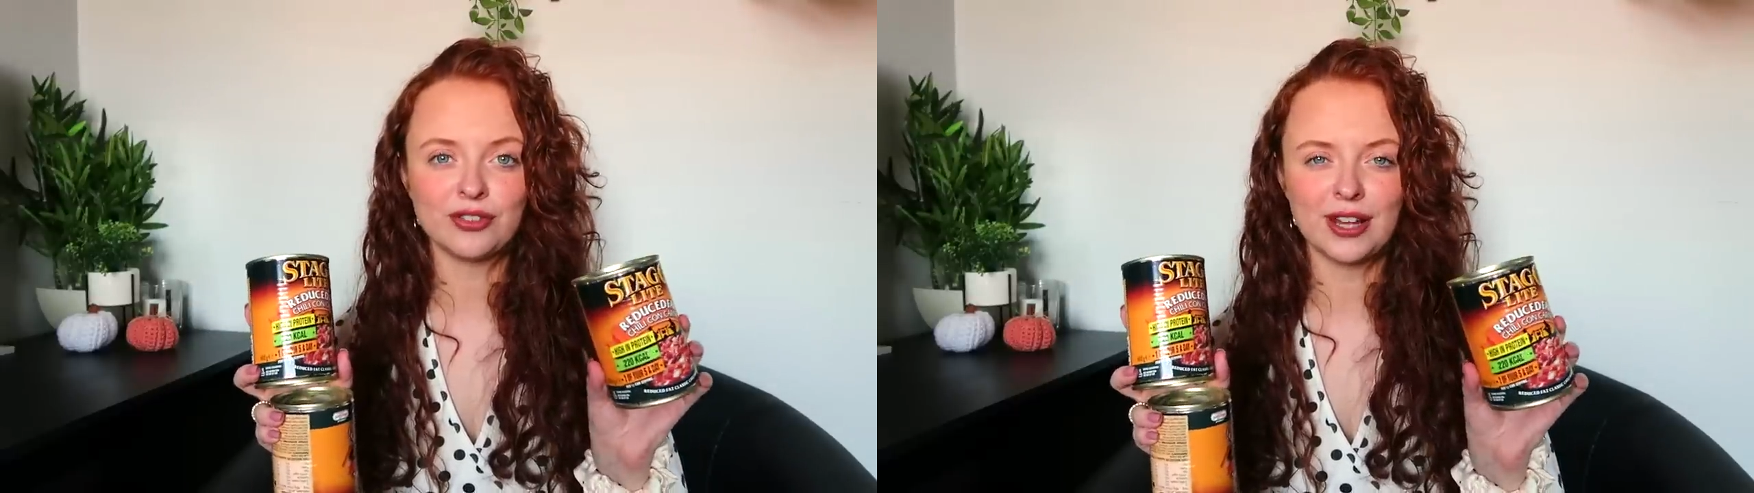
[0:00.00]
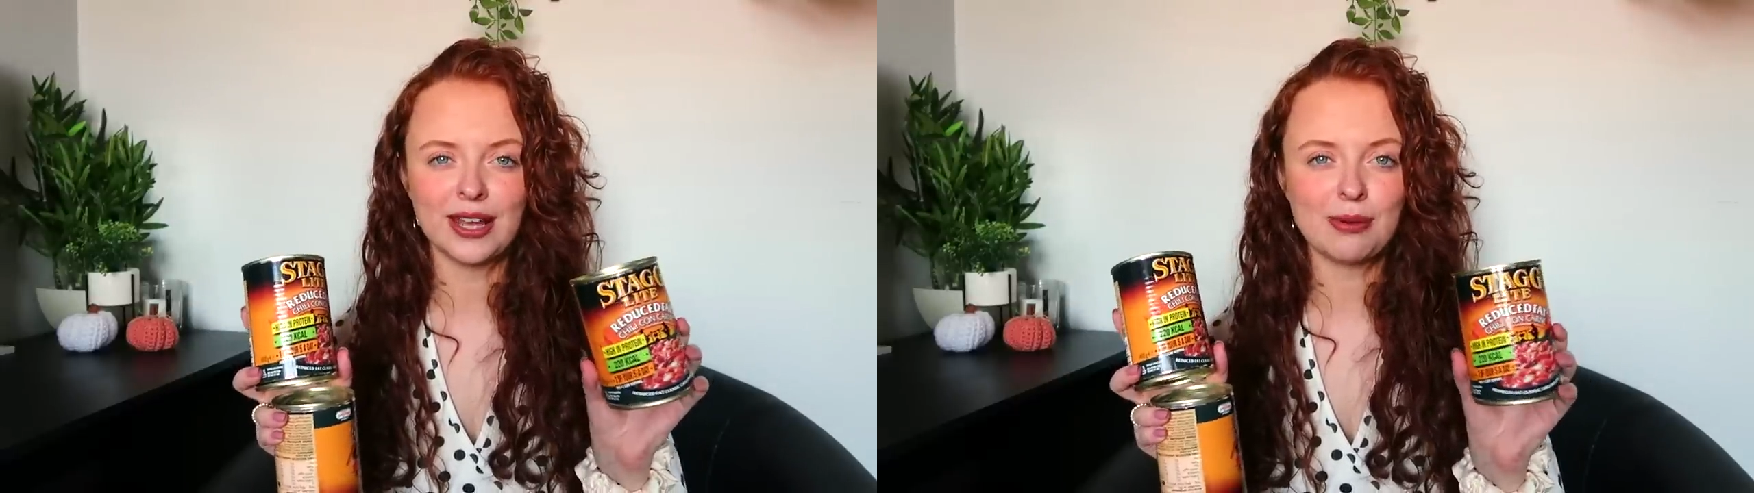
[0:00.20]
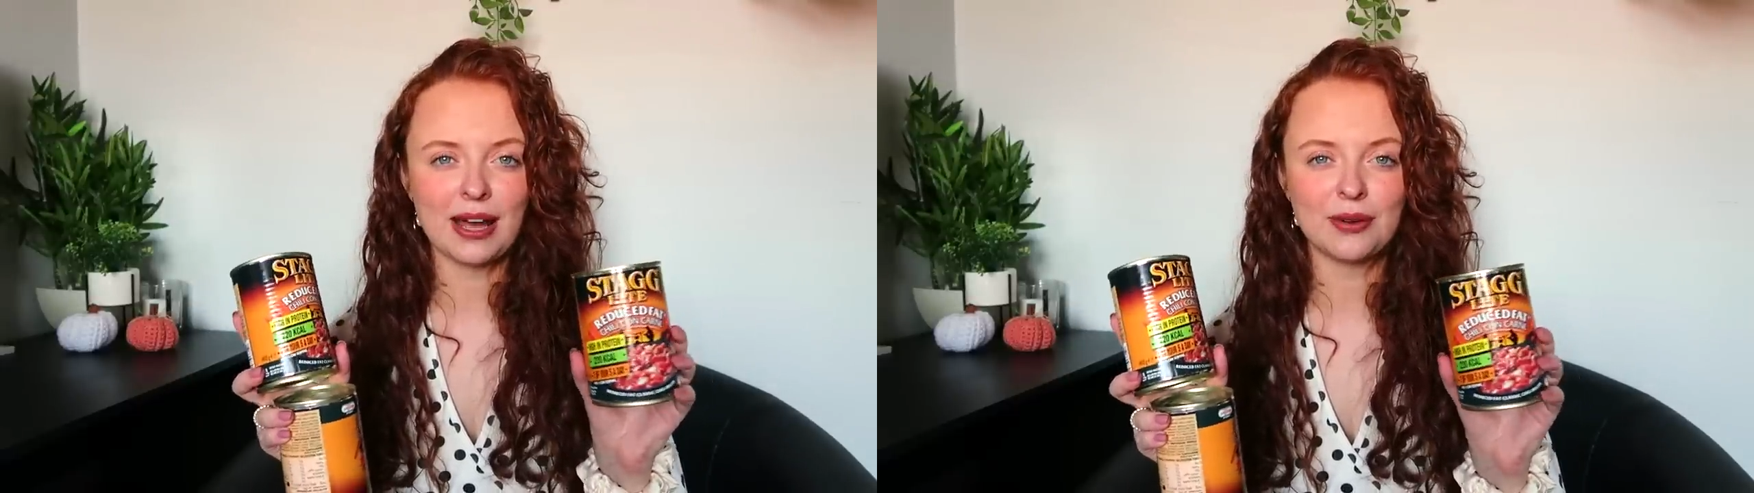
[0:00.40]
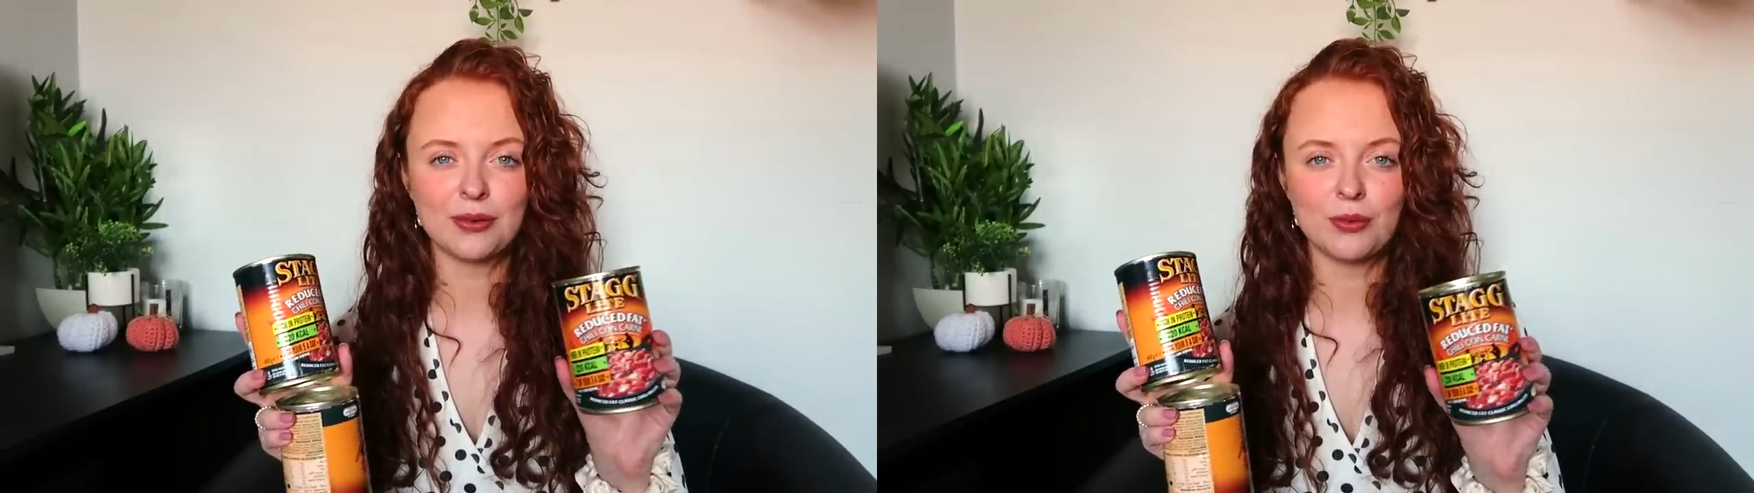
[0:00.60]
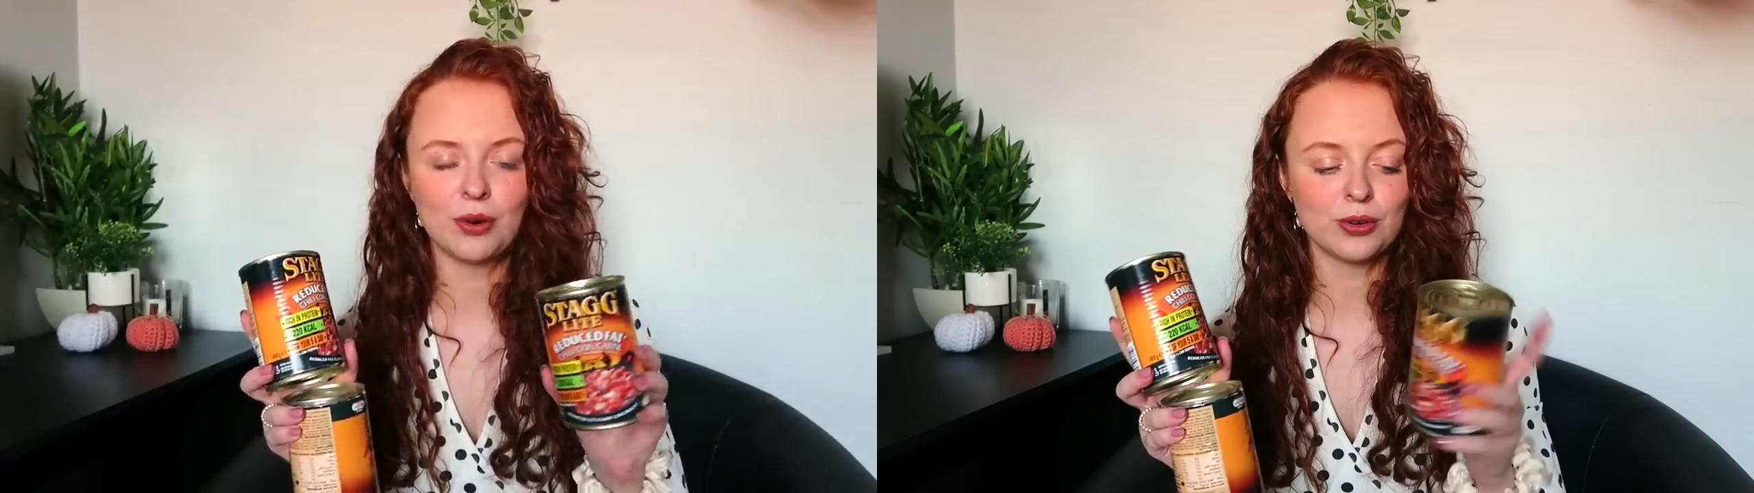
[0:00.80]
funny
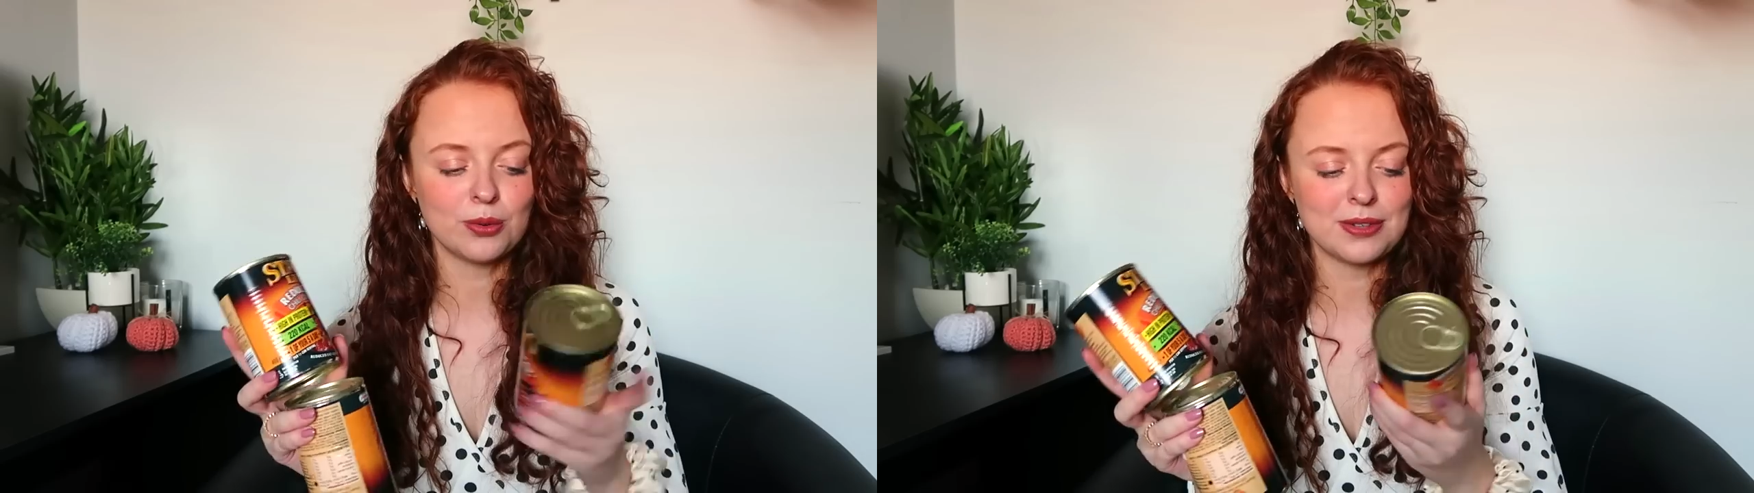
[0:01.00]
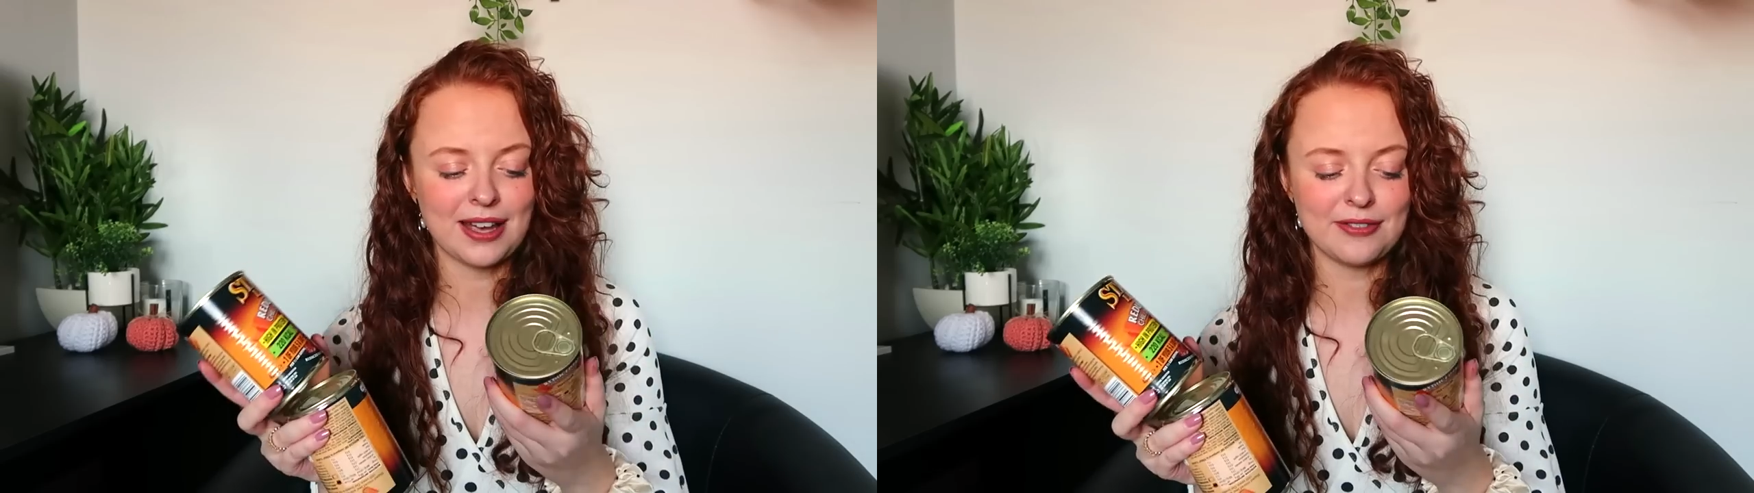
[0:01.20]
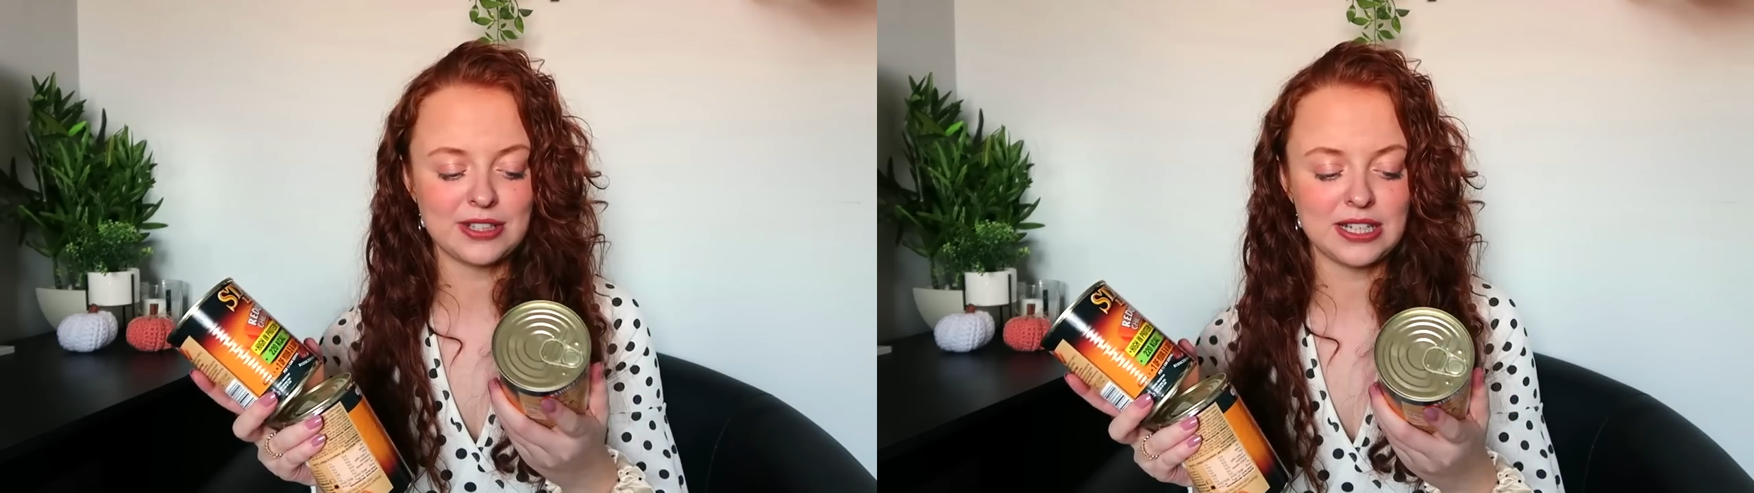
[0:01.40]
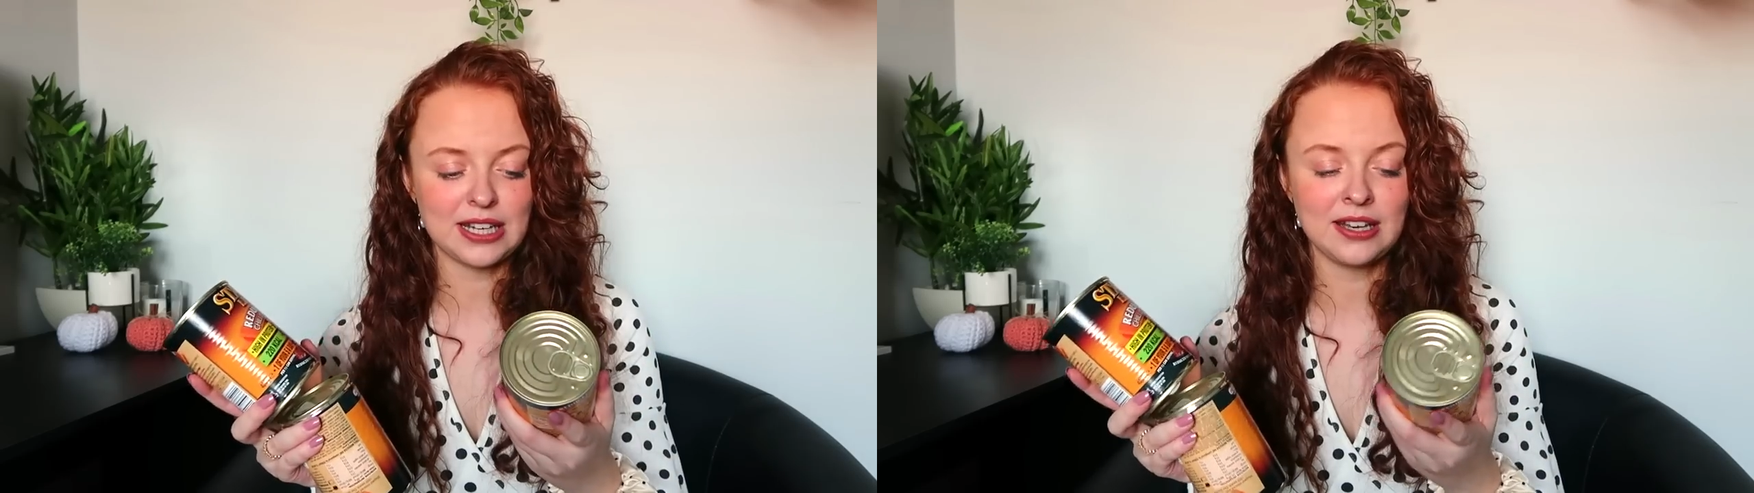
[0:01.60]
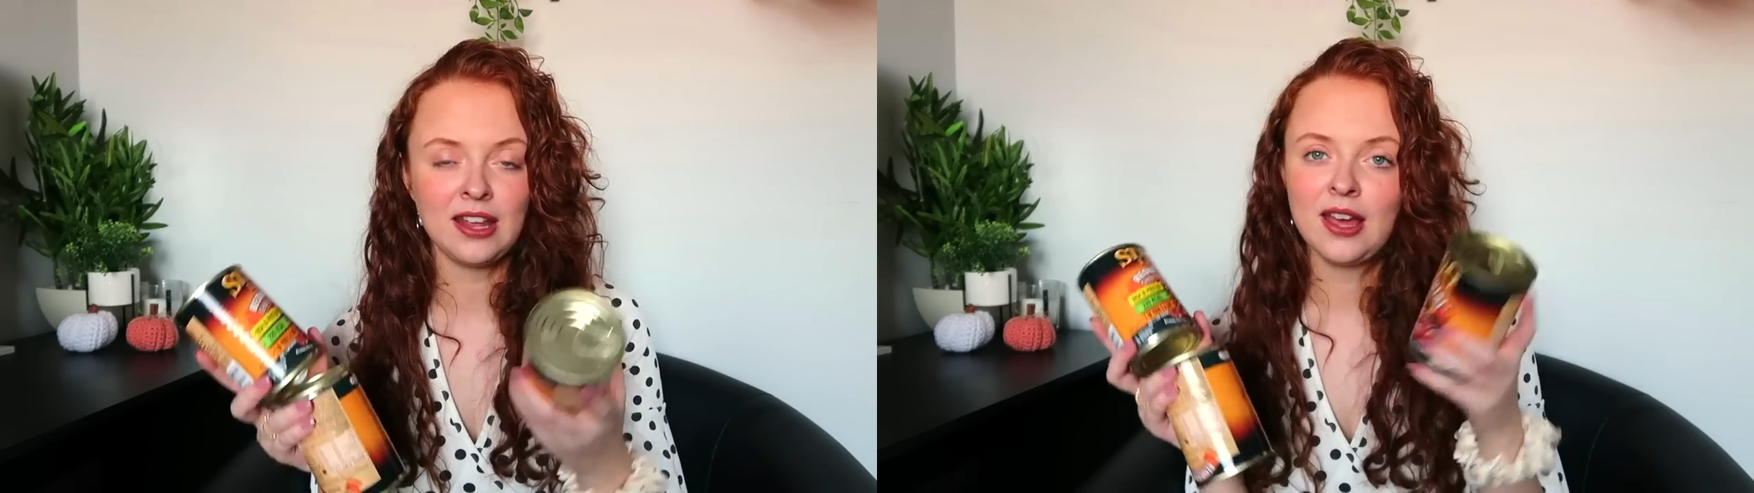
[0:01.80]
about what comes out of a
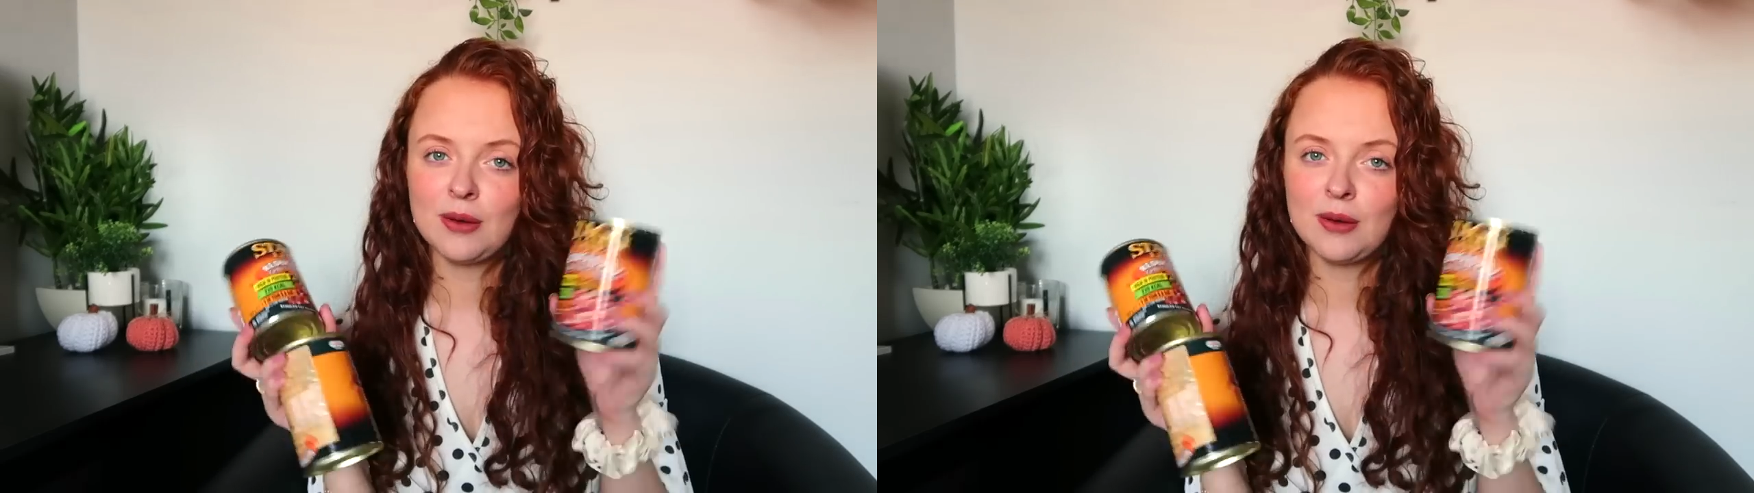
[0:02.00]
tin,